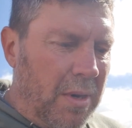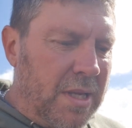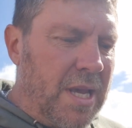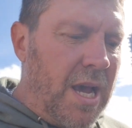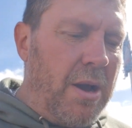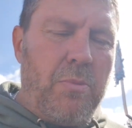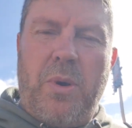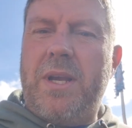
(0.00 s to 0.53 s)
But I
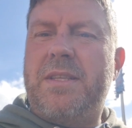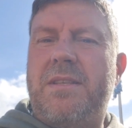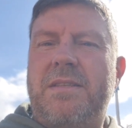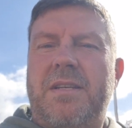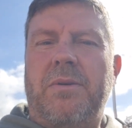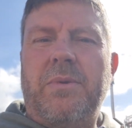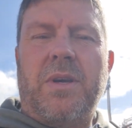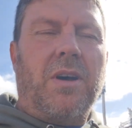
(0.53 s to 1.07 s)
can't wait
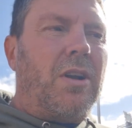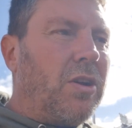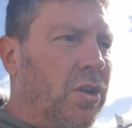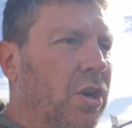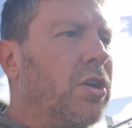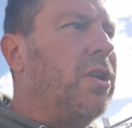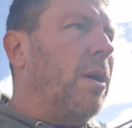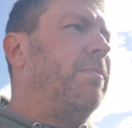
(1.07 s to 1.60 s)
until we got a
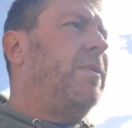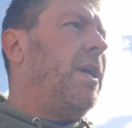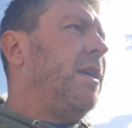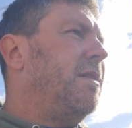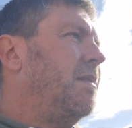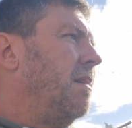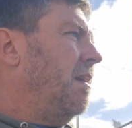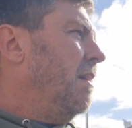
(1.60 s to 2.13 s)
good
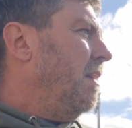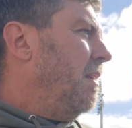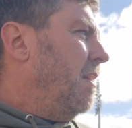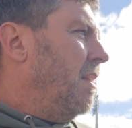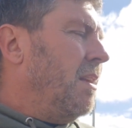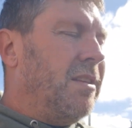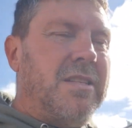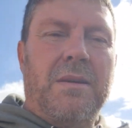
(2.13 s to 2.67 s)
update.
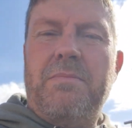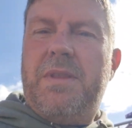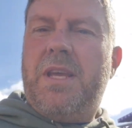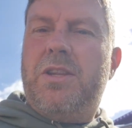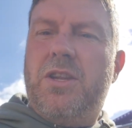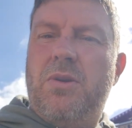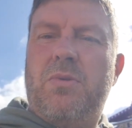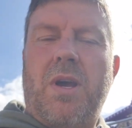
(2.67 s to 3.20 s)
There's
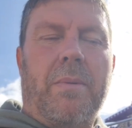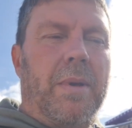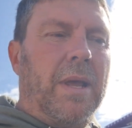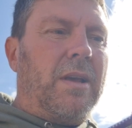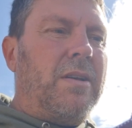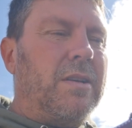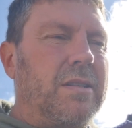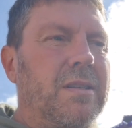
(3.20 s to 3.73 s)
something new
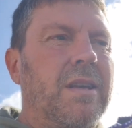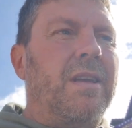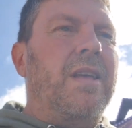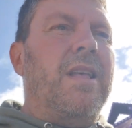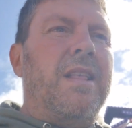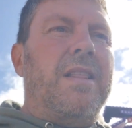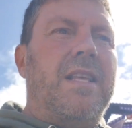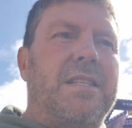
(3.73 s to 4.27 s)
coming, because
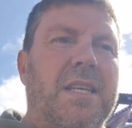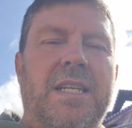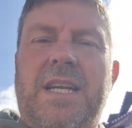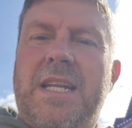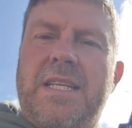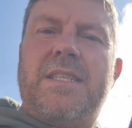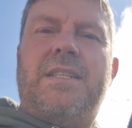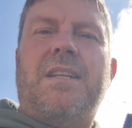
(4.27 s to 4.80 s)
there's
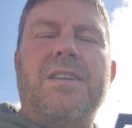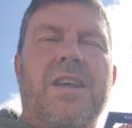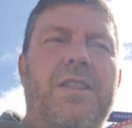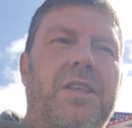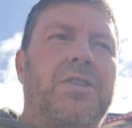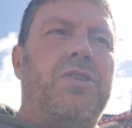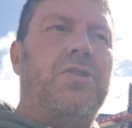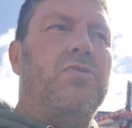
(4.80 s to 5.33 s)
at least
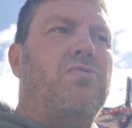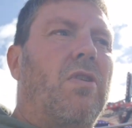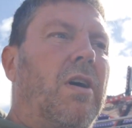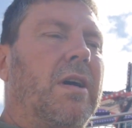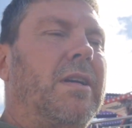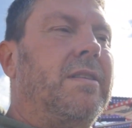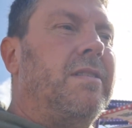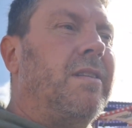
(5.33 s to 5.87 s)
another 2
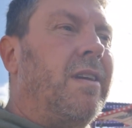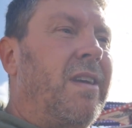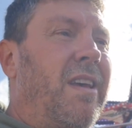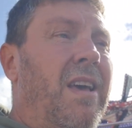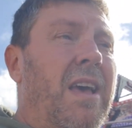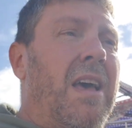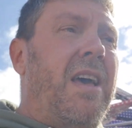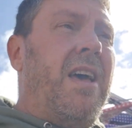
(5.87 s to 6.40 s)
rides,
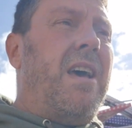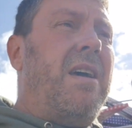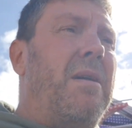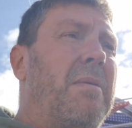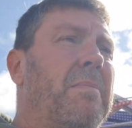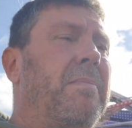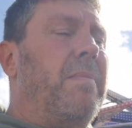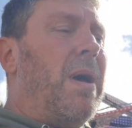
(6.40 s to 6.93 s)

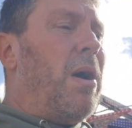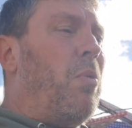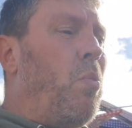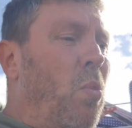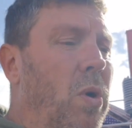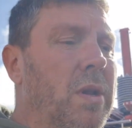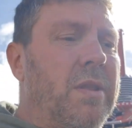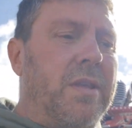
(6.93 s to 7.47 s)
and
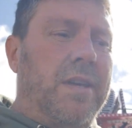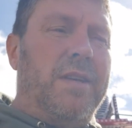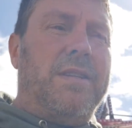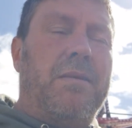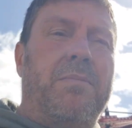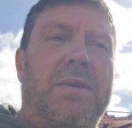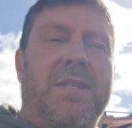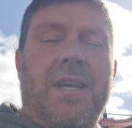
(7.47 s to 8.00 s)
one of
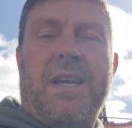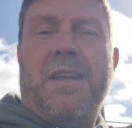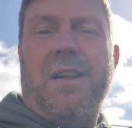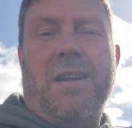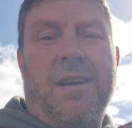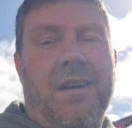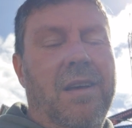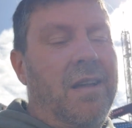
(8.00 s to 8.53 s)
these in
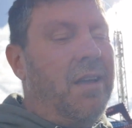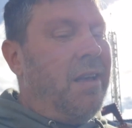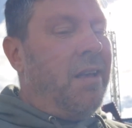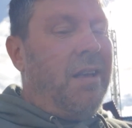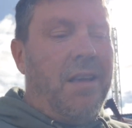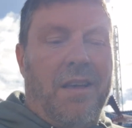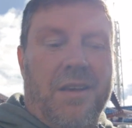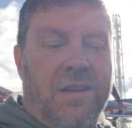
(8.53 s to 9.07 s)
particular,
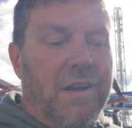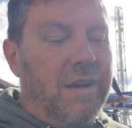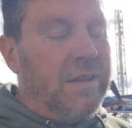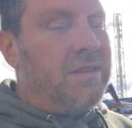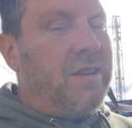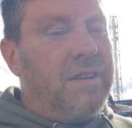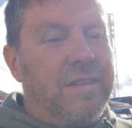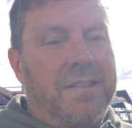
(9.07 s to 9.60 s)

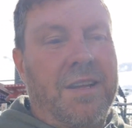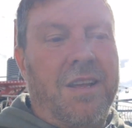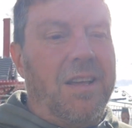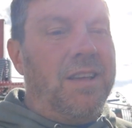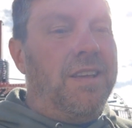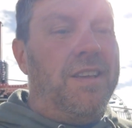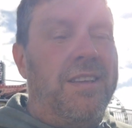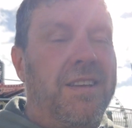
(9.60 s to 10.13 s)
guys,
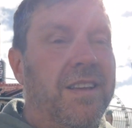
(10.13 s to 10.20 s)
honestly,